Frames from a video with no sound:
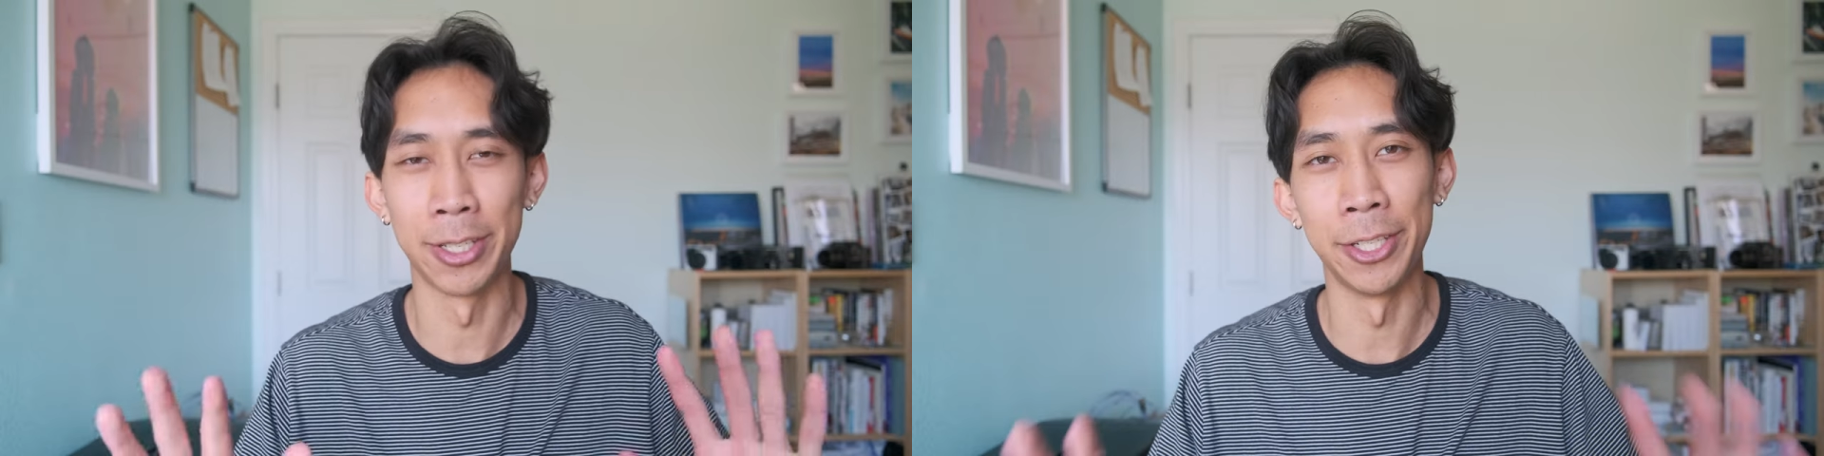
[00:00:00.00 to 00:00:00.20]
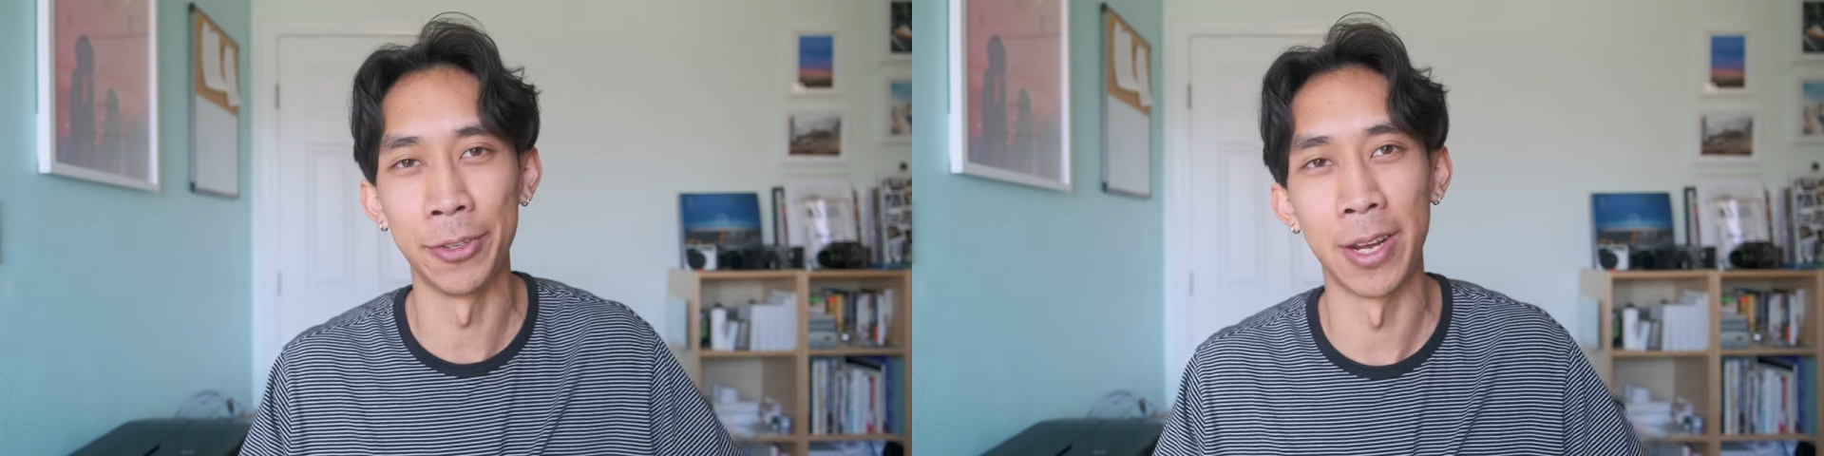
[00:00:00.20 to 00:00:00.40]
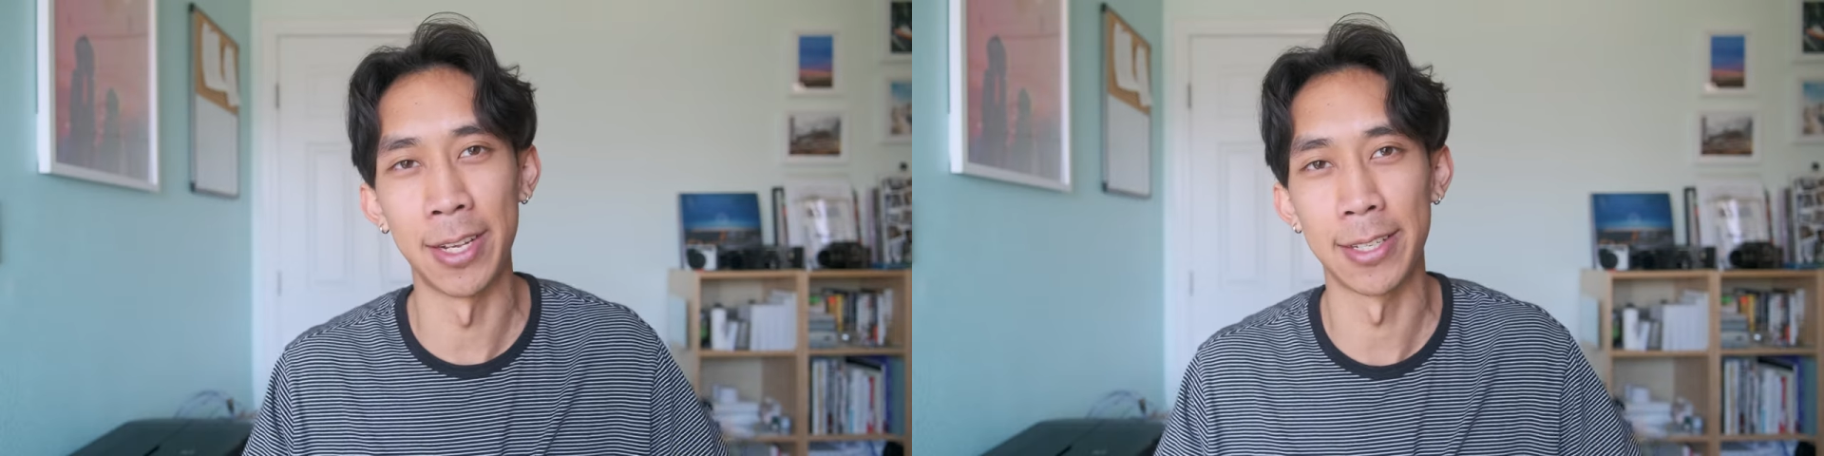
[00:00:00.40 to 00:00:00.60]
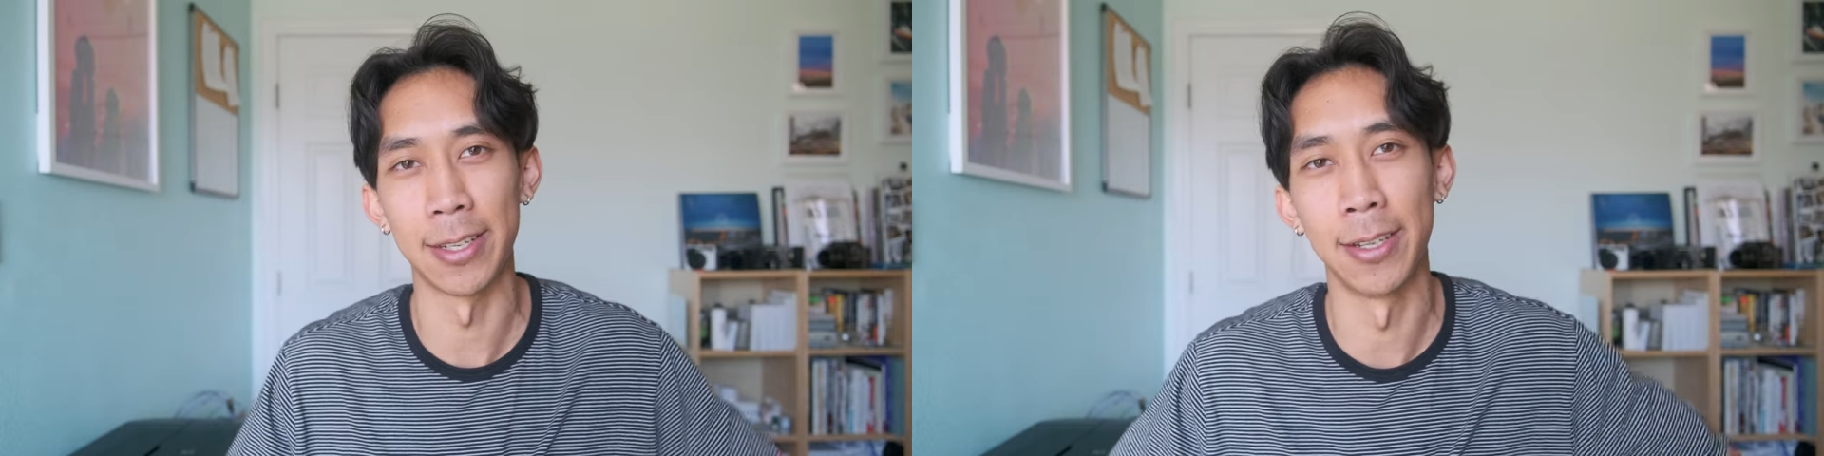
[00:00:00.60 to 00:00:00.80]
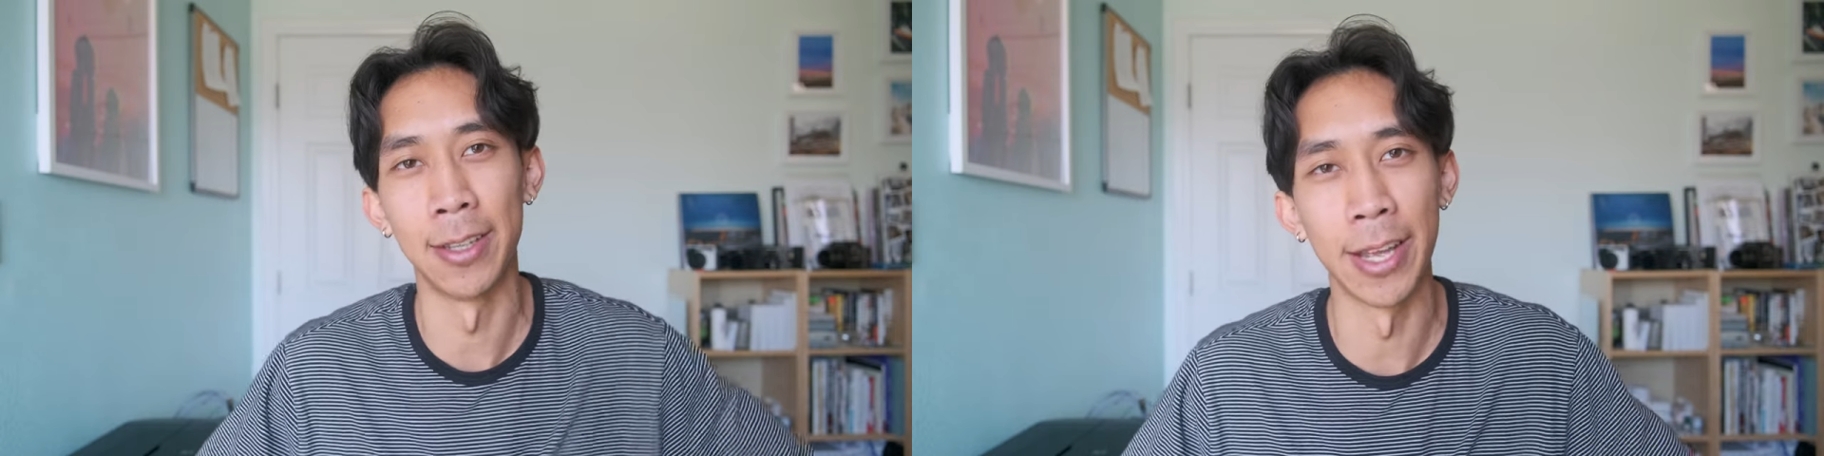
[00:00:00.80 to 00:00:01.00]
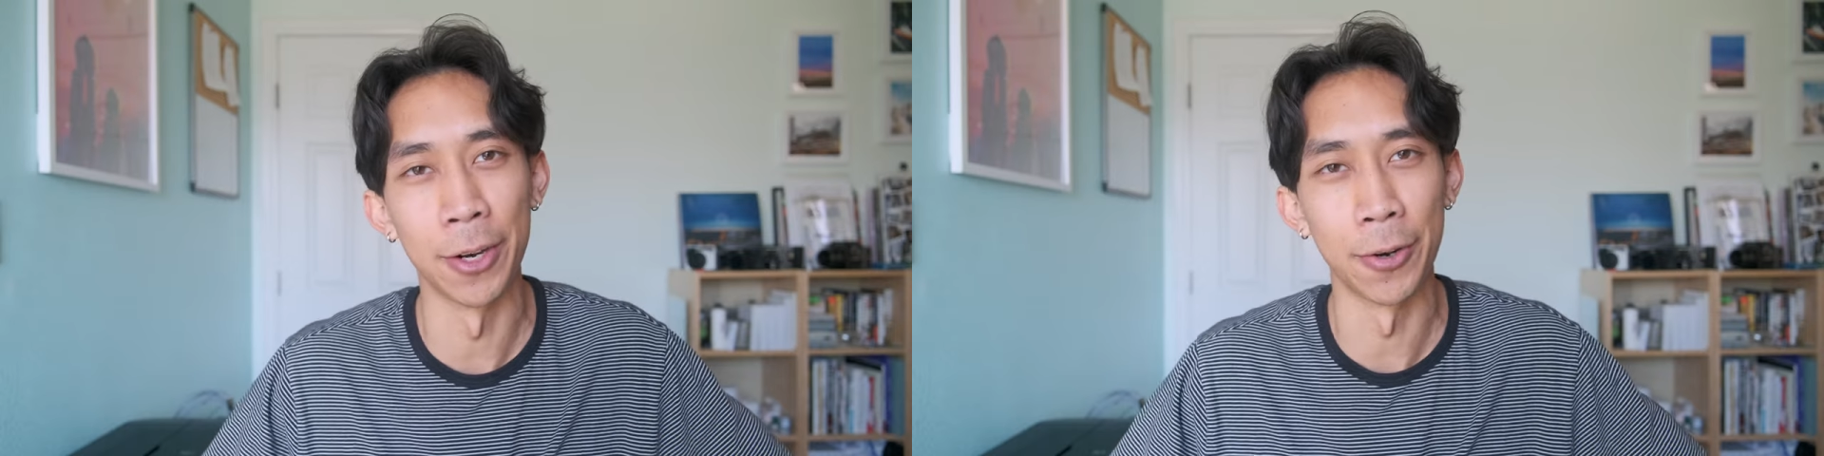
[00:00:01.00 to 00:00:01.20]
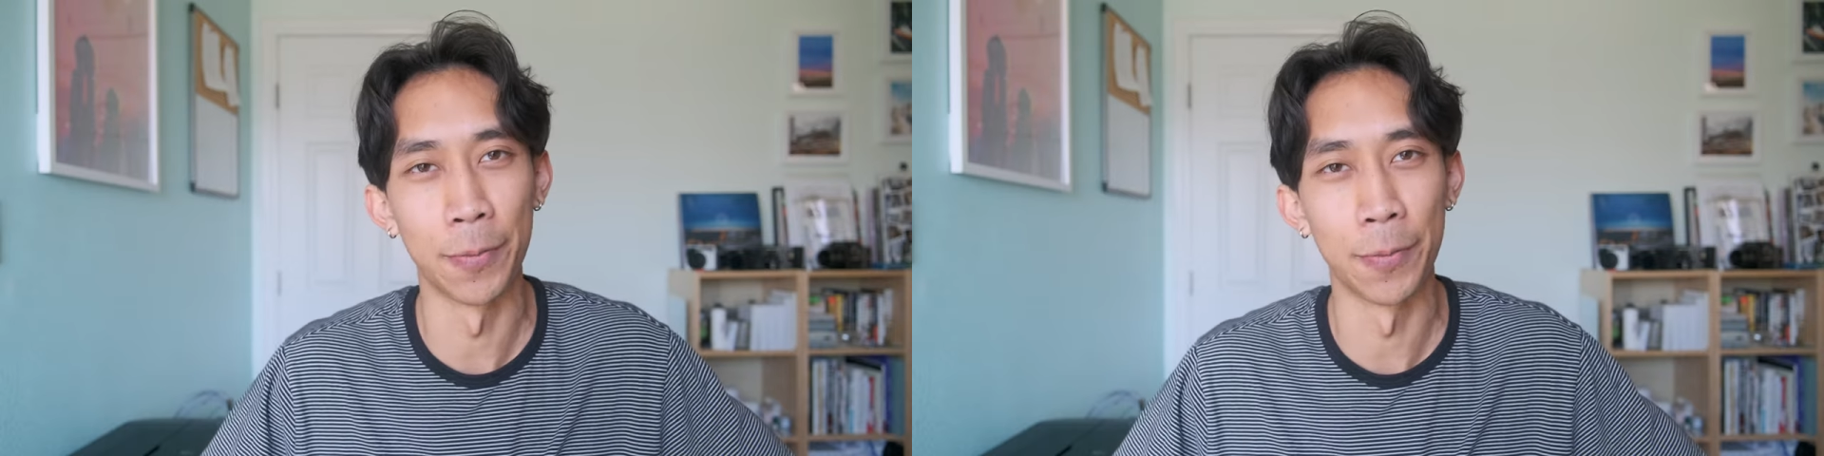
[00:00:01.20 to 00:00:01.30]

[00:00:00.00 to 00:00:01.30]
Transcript: see you guys later.